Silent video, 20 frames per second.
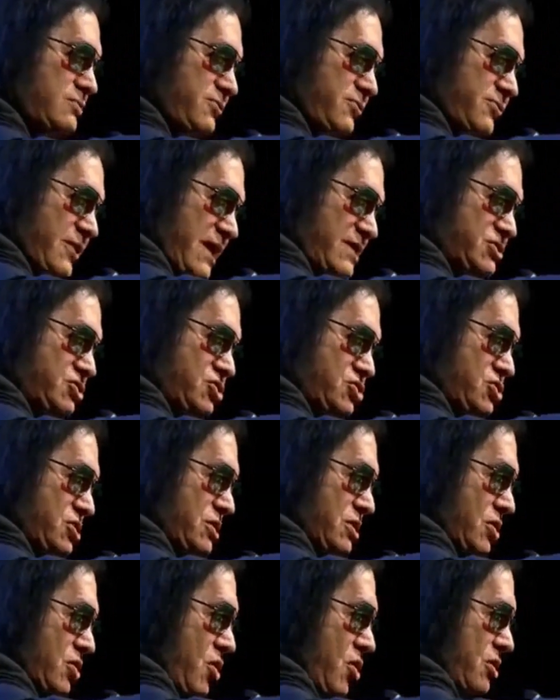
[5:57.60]
faces in
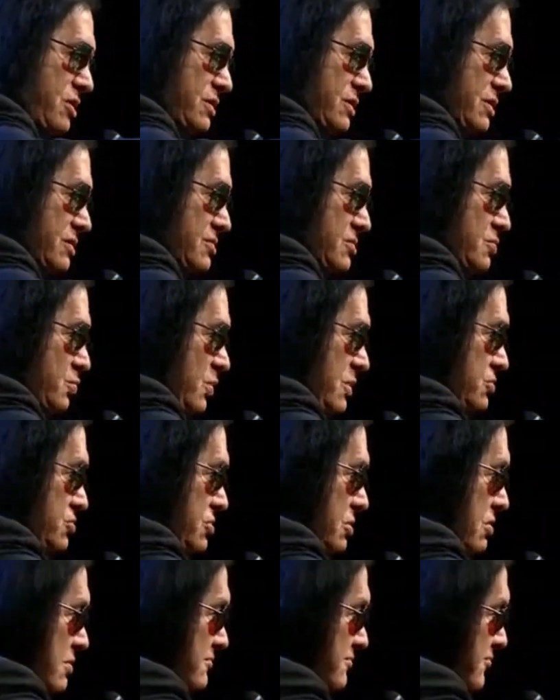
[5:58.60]
the audience. When
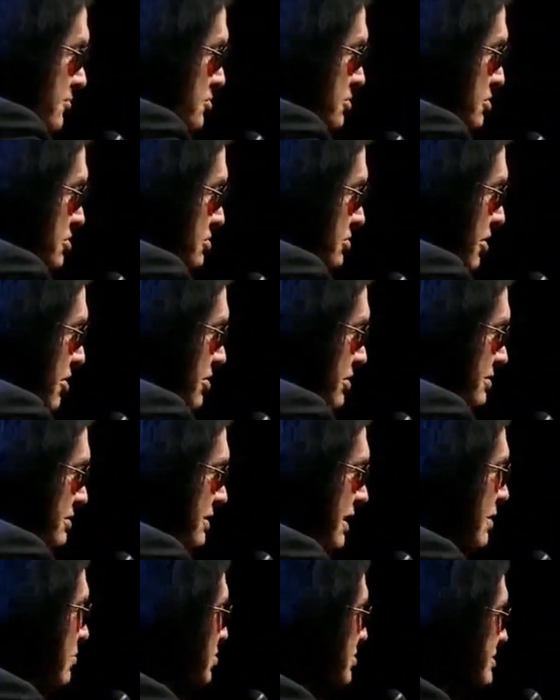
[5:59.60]
Chuck first started,
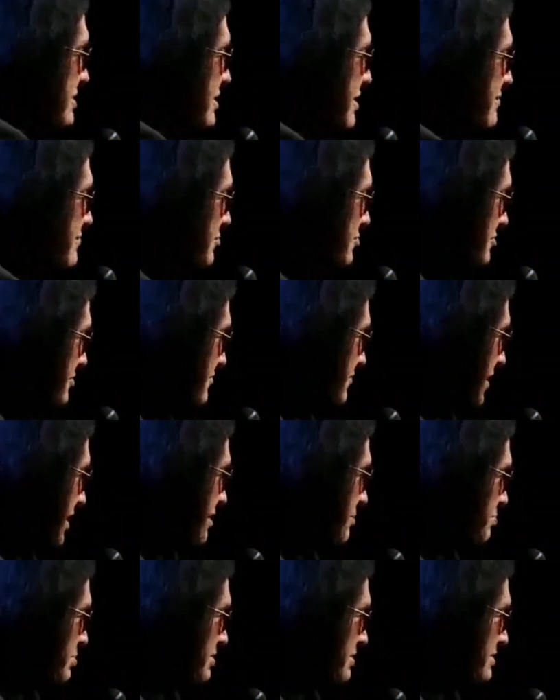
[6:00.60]
that would never have
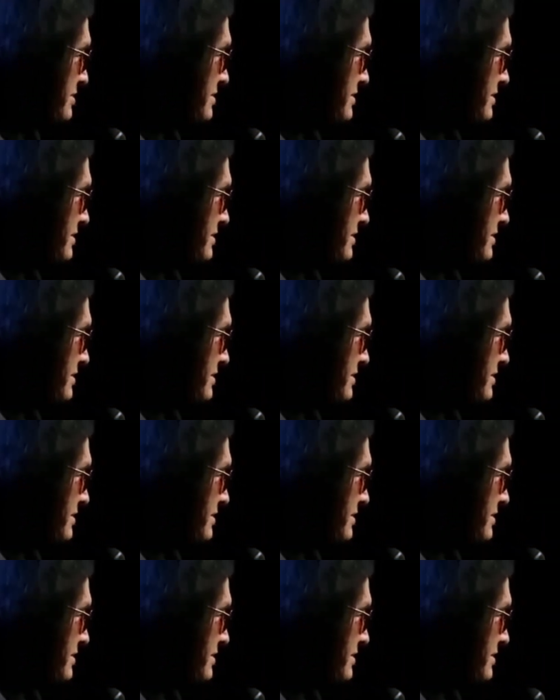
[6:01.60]
happened.